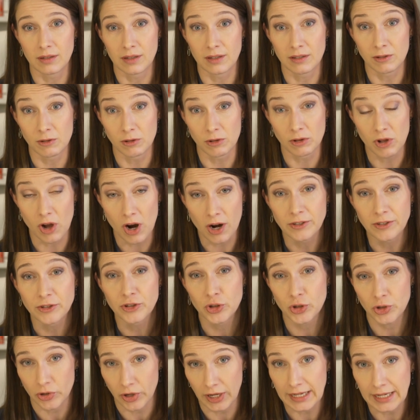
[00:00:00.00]
large
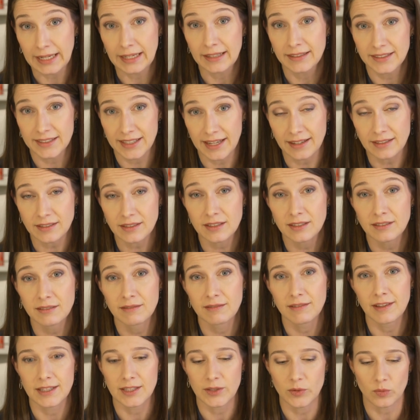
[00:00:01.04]
training set.
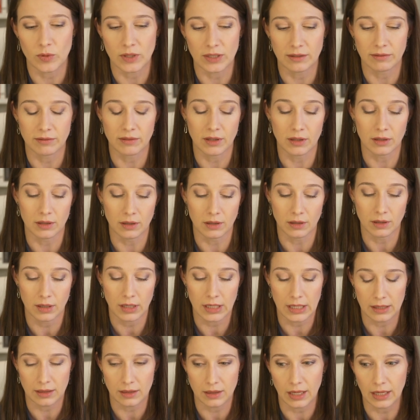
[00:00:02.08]
That's one of the
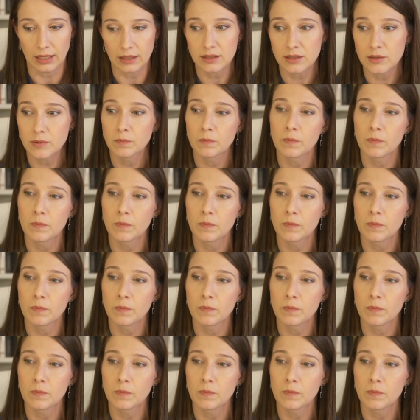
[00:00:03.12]
key things.